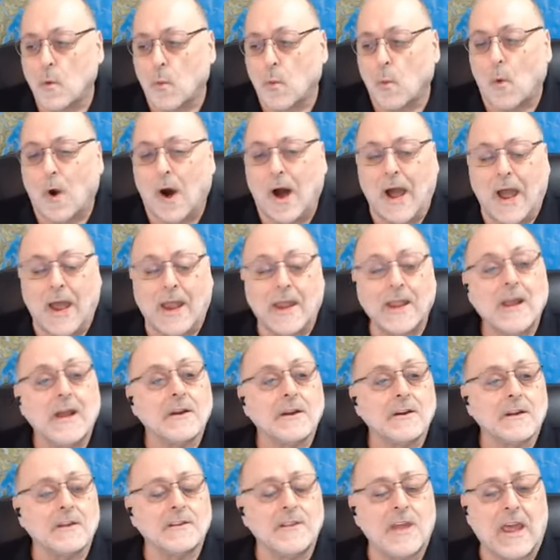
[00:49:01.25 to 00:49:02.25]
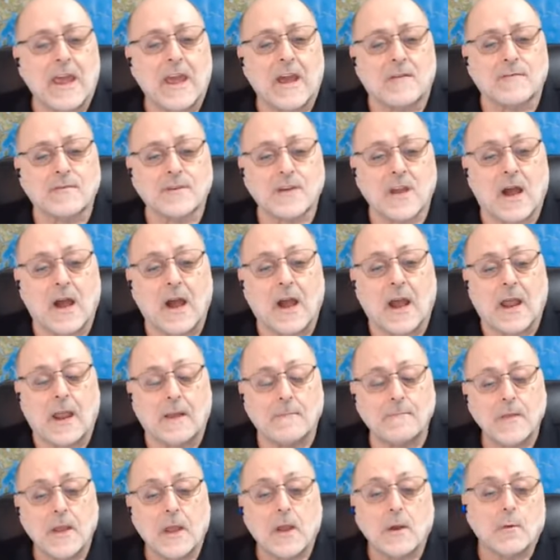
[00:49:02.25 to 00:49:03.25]
Why did they have to
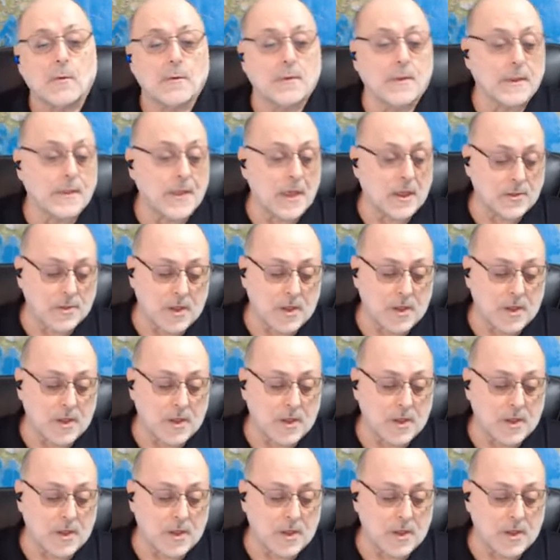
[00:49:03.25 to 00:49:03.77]
hide? Well, they